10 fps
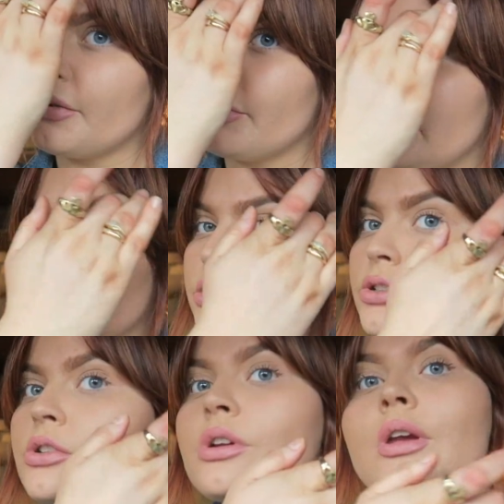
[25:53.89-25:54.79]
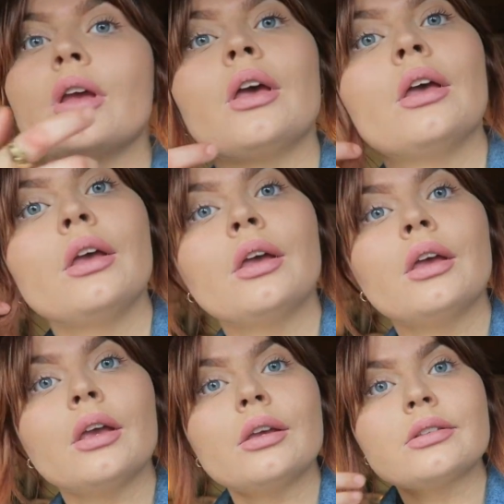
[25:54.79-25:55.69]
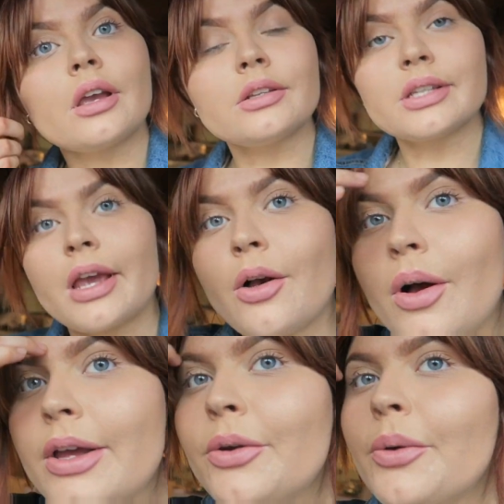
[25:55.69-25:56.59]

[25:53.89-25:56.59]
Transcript: my fringe is going to get quite